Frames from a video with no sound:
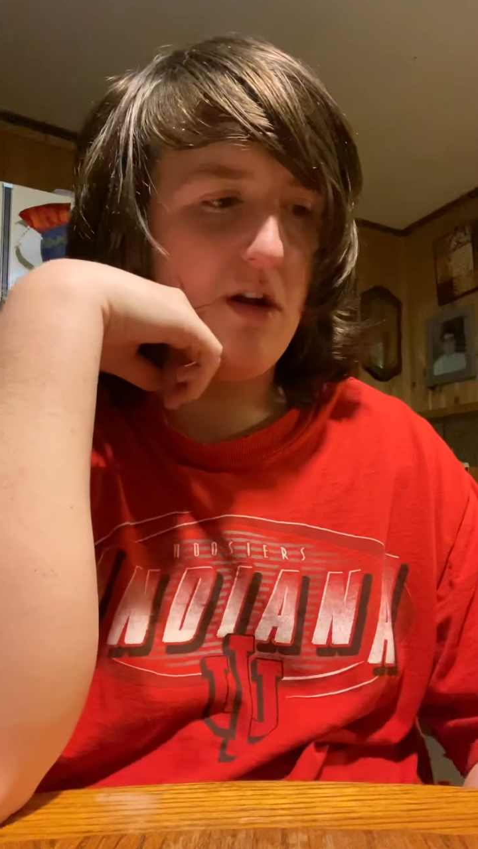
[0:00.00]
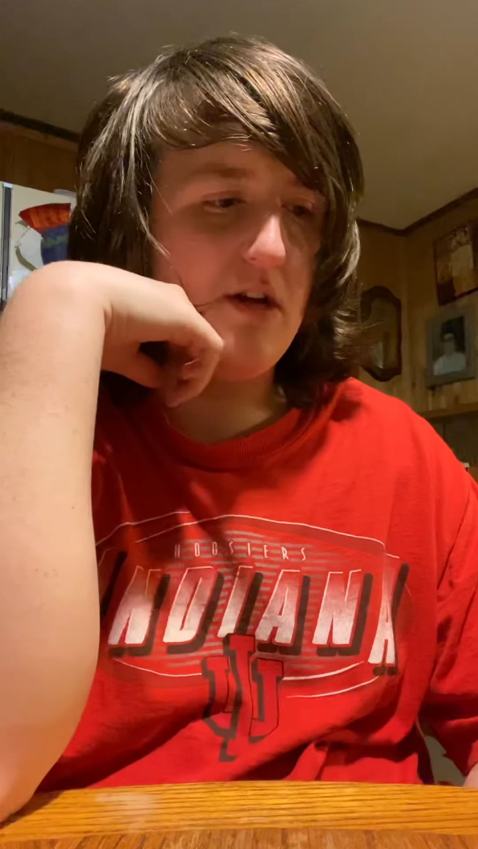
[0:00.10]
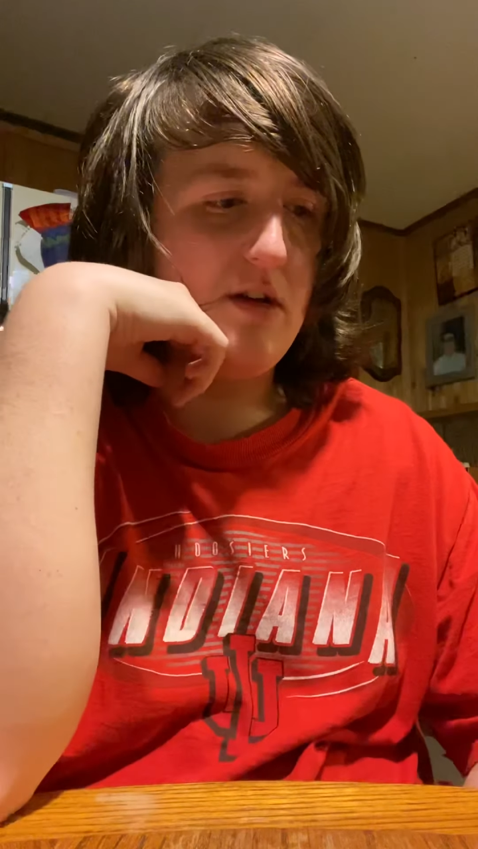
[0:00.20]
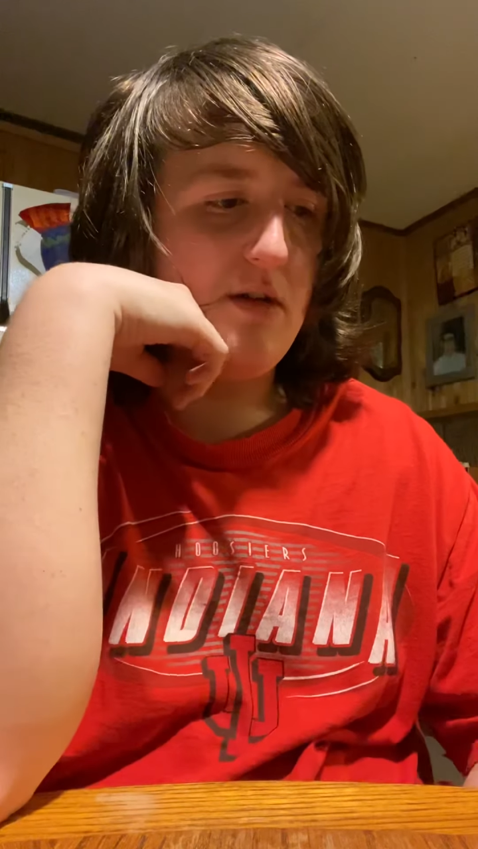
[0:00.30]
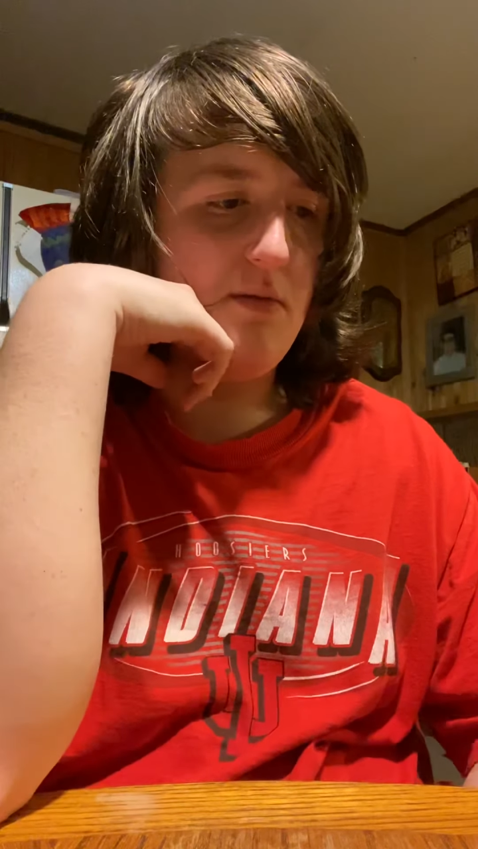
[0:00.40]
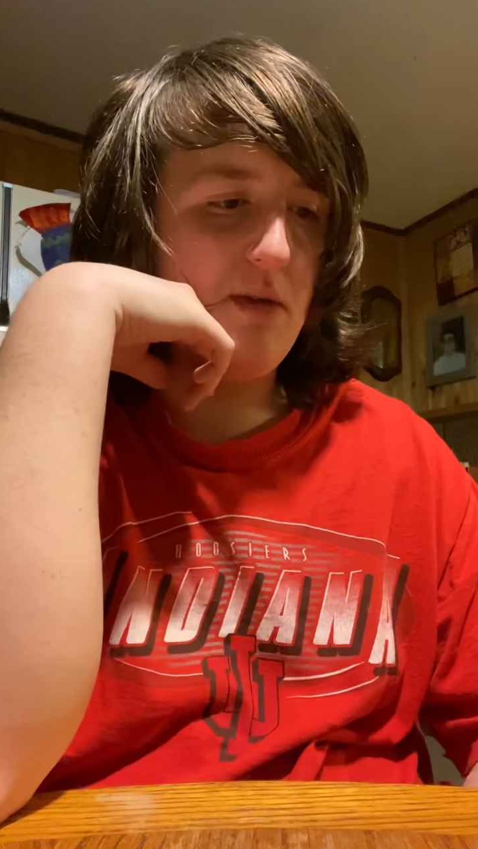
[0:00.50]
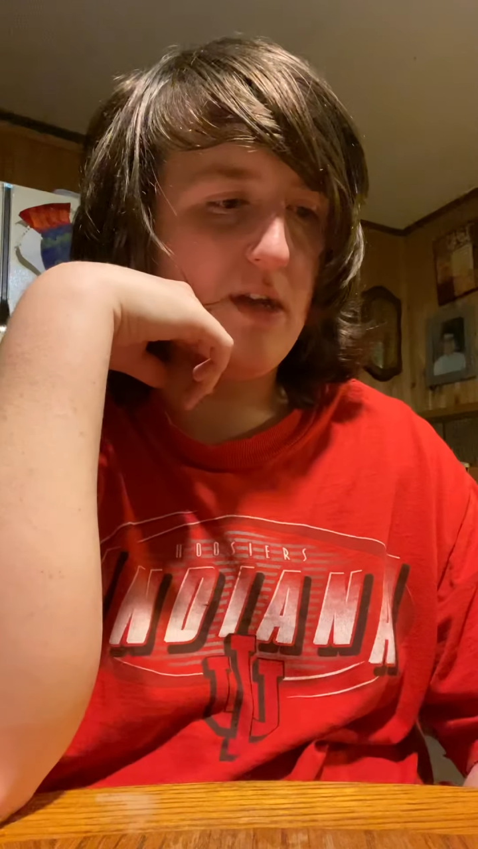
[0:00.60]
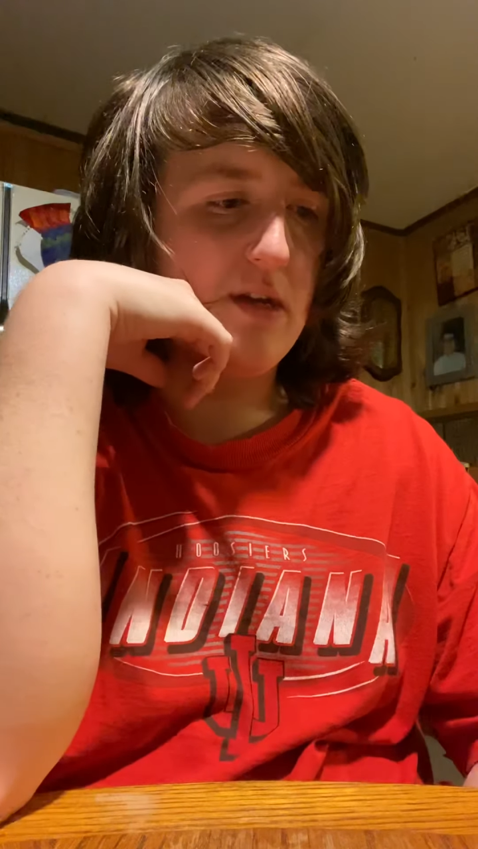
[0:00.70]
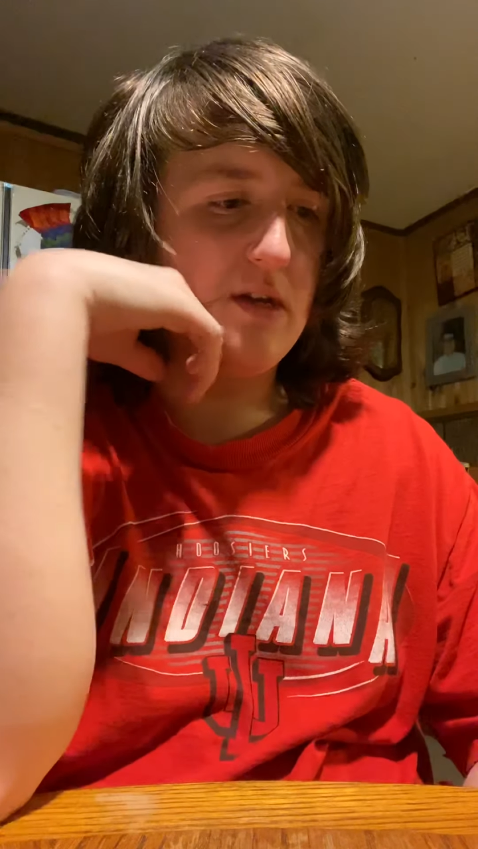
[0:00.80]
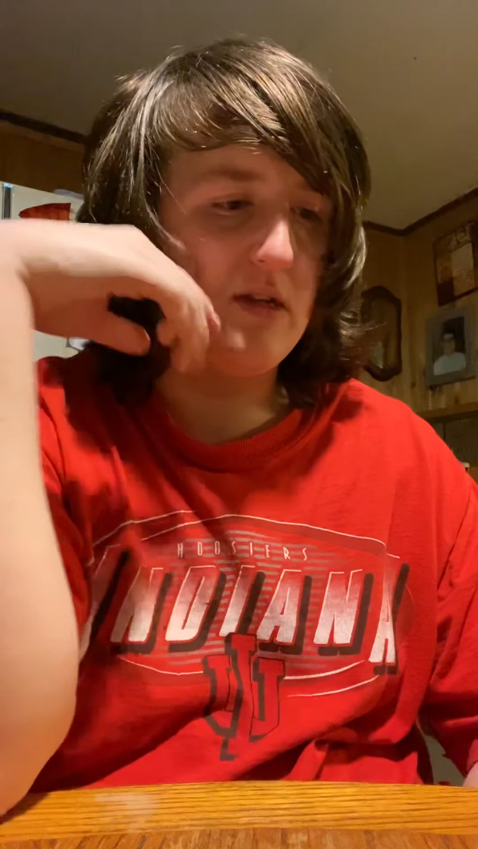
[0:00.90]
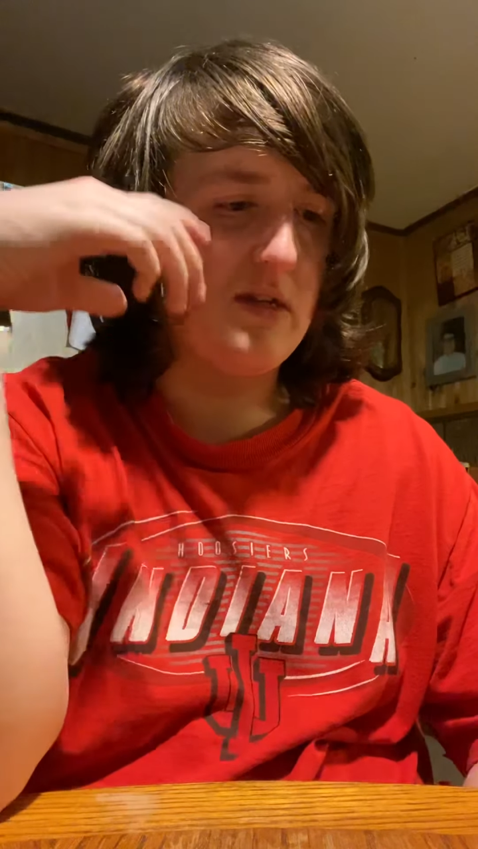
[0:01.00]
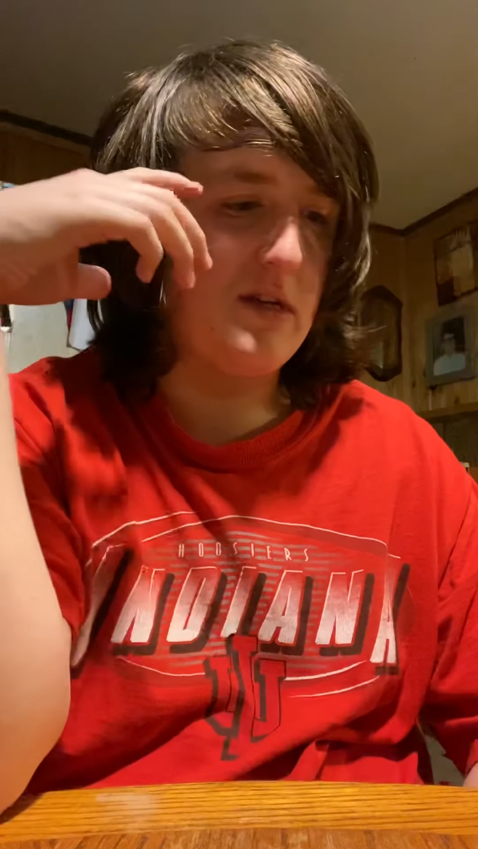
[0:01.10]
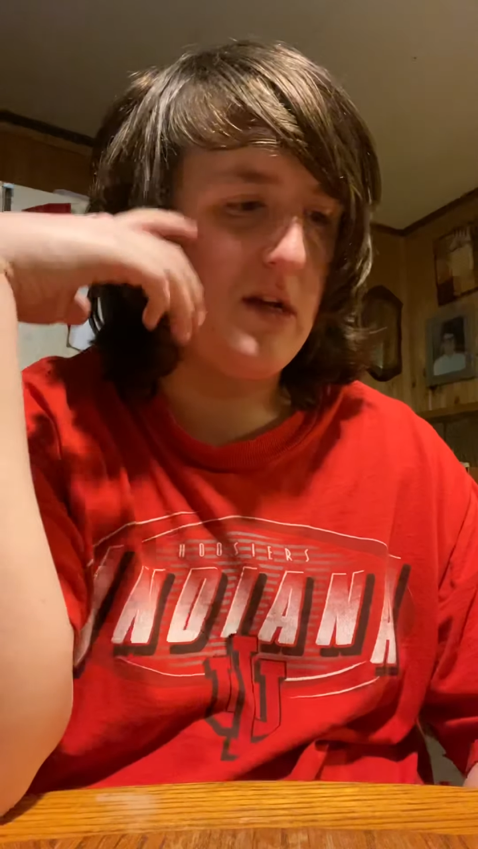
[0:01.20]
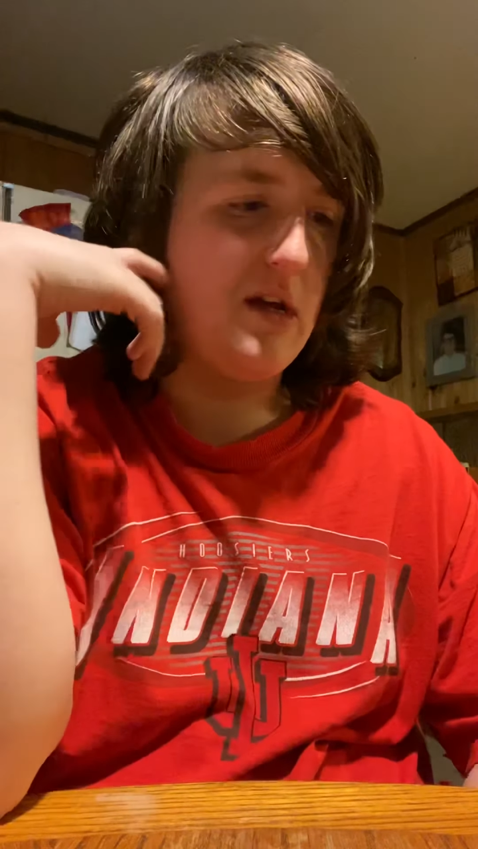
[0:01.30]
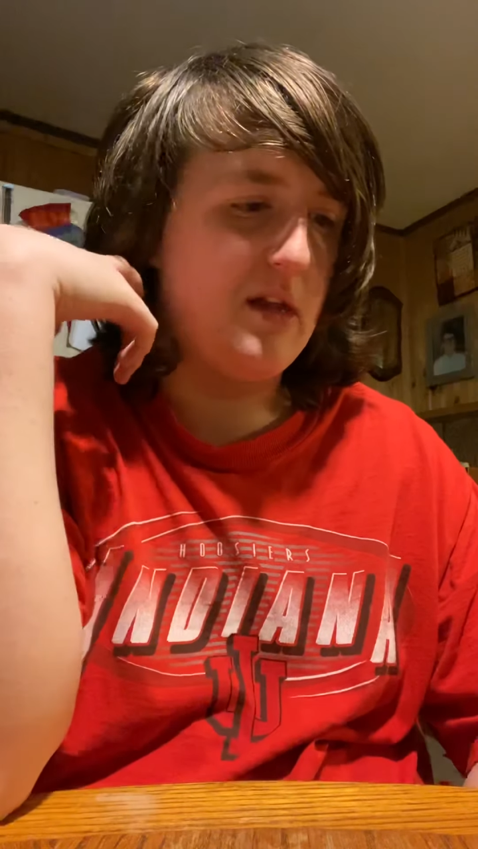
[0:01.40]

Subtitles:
it because